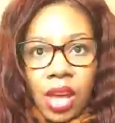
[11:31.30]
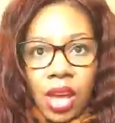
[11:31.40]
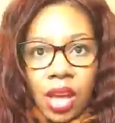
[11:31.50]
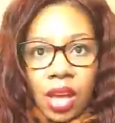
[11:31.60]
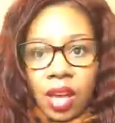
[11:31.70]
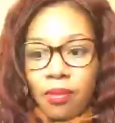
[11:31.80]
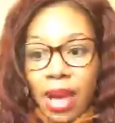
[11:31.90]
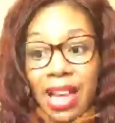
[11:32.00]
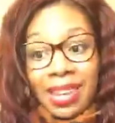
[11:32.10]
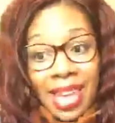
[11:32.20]
If
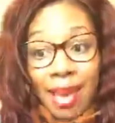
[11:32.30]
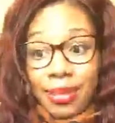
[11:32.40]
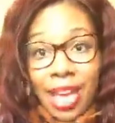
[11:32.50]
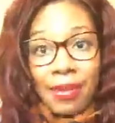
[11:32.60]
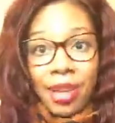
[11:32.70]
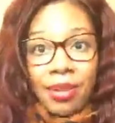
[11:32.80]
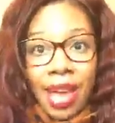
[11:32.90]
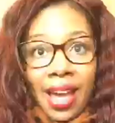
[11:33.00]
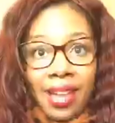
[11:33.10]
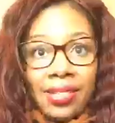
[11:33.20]
my laptop don't
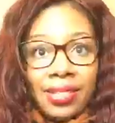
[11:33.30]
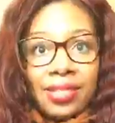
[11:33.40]
die.